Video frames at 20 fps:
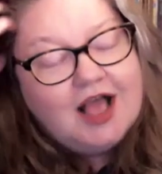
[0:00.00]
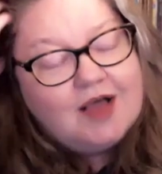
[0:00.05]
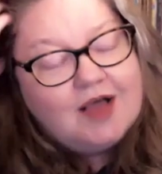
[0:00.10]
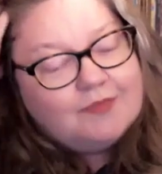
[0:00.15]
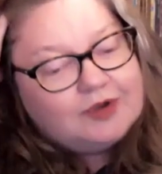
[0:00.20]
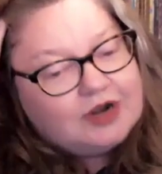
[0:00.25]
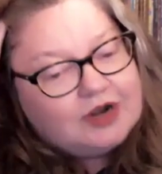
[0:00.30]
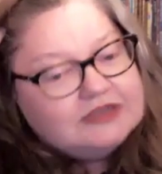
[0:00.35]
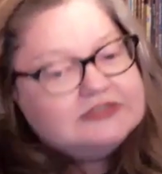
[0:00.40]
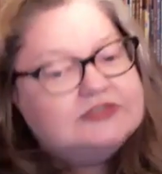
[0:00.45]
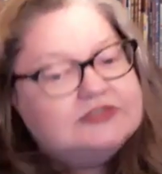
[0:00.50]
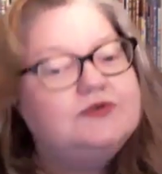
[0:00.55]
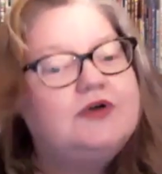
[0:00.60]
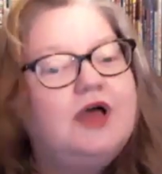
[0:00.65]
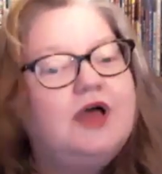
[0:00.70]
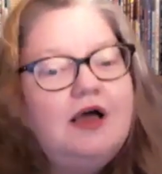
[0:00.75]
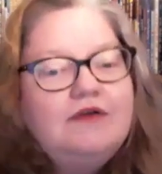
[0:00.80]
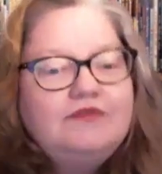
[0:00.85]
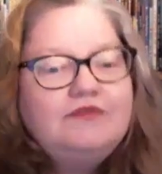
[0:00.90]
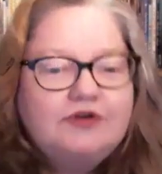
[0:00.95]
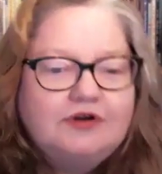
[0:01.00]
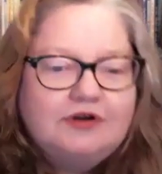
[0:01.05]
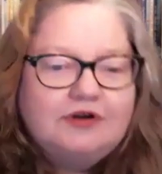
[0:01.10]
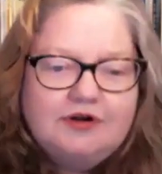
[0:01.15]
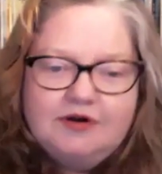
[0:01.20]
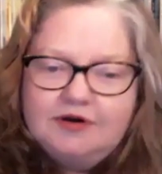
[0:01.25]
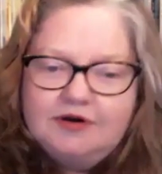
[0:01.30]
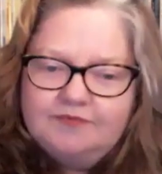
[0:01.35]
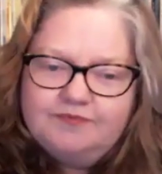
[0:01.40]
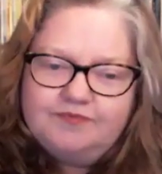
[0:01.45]
but also
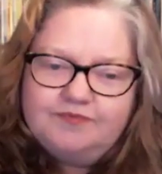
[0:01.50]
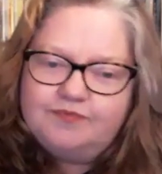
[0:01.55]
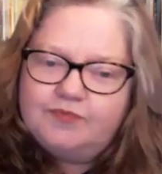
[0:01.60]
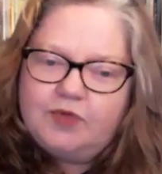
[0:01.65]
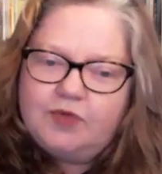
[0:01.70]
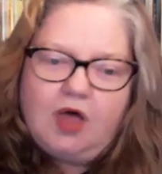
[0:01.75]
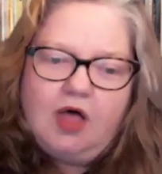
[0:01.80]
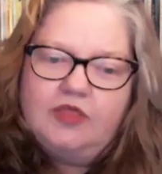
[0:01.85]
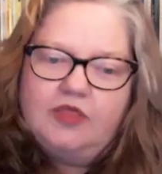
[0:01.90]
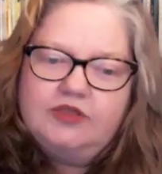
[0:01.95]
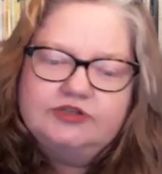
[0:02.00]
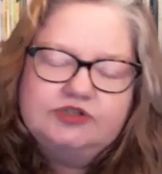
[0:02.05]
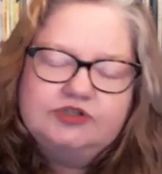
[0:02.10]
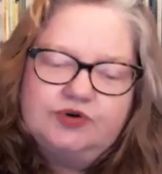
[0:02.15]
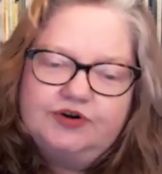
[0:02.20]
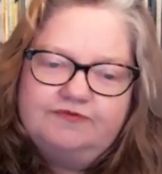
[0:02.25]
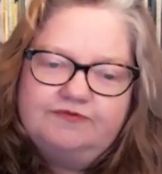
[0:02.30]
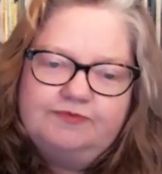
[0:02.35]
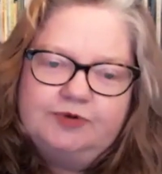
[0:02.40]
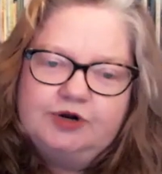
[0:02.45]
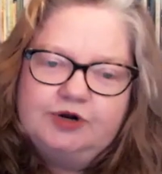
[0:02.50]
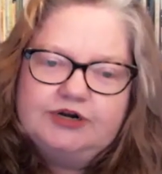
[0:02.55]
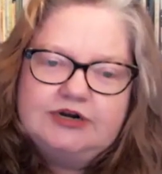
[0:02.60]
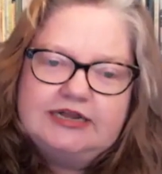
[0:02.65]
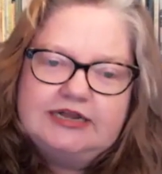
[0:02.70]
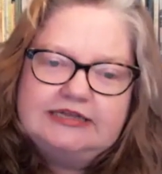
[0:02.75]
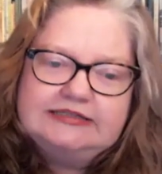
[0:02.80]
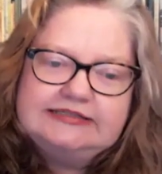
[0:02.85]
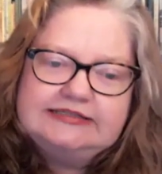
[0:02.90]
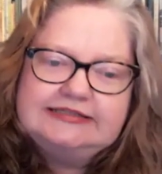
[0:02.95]
cover all the sort of
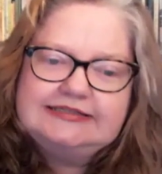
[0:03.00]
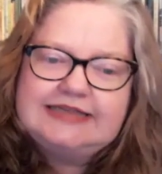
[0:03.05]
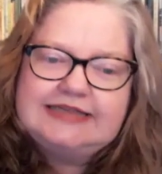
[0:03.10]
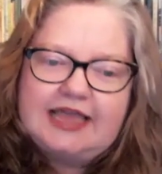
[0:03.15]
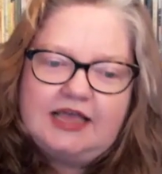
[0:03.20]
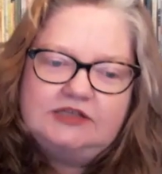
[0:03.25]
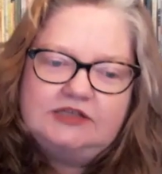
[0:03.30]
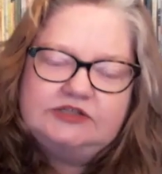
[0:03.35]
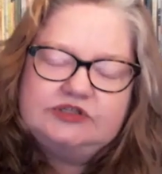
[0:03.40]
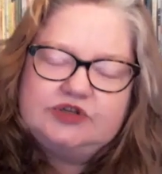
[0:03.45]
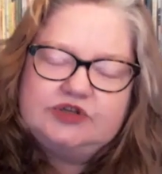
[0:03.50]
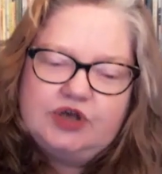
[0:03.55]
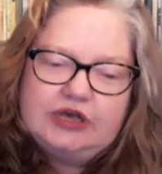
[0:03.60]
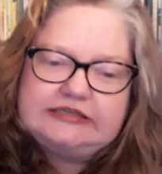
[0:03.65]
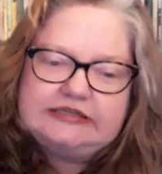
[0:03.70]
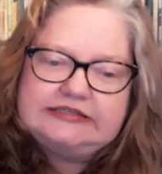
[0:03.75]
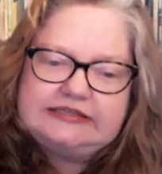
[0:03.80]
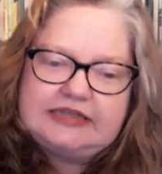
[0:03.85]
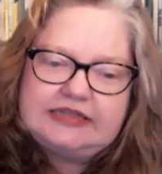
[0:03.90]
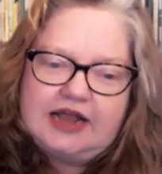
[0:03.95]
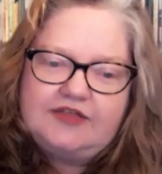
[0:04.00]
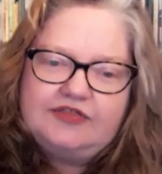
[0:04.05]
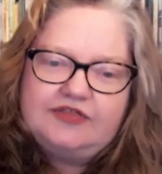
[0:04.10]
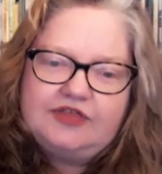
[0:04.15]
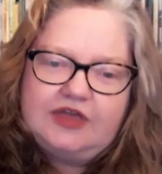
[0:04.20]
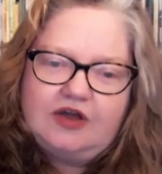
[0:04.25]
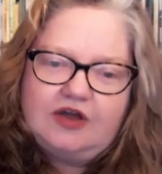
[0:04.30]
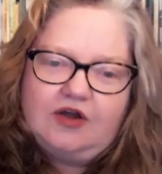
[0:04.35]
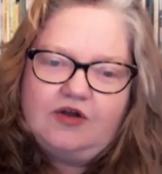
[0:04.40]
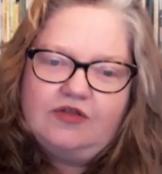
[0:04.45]
pertinent sales hooks that I
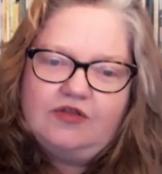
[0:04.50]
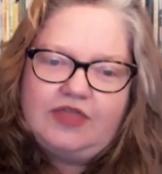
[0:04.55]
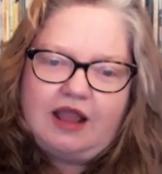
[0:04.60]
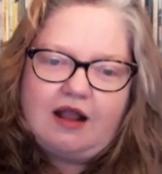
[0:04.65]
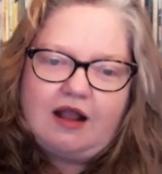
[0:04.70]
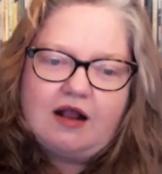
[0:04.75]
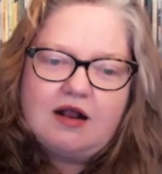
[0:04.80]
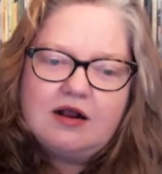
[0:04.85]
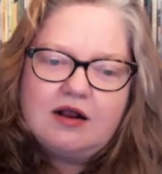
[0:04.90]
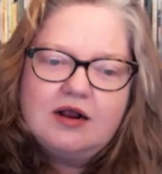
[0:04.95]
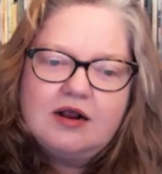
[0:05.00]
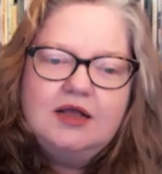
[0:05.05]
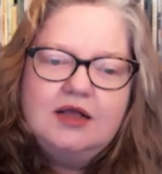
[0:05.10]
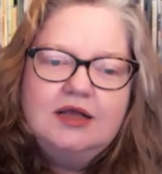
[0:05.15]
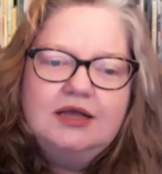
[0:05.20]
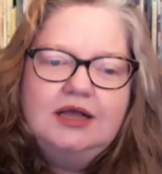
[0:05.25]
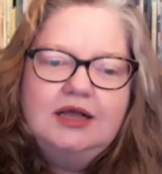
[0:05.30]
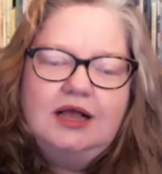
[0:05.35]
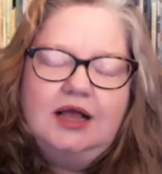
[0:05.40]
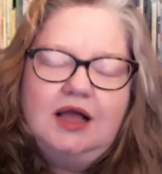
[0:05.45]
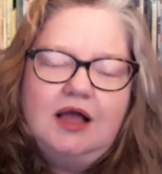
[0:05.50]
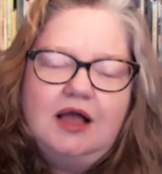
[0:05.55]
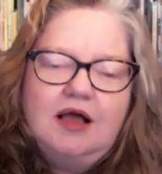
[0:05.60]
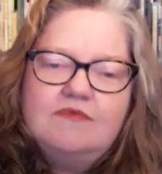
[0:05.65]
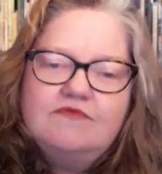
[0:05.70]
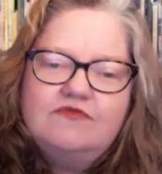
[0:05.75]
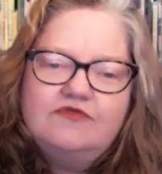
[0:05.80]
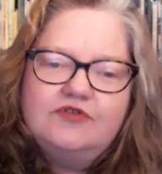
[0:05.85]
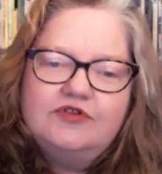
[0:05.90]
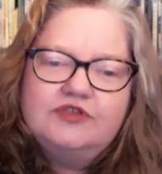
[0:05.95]
think are there
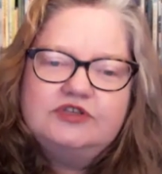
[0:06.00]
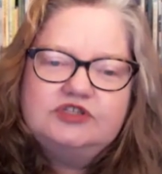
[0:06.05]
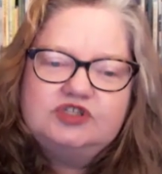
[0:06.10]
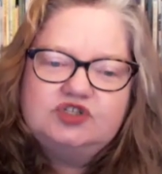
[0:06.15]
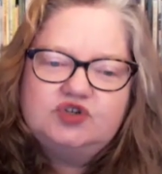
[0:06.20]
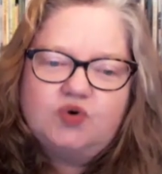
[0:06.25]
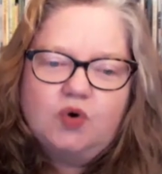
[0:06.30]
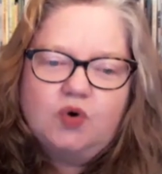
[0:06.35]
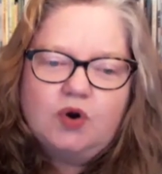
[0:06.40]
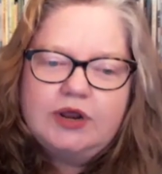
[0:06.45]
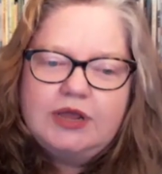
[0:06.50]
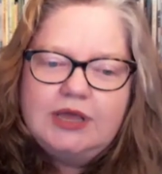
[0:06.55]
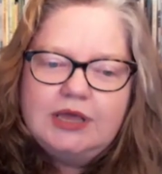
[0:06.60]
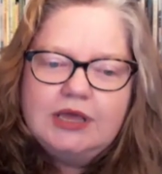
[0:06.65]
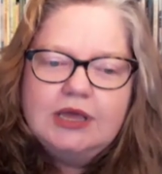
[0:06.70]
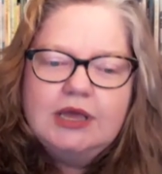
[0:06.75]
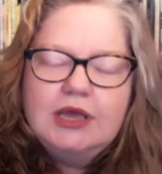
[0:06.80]
for the story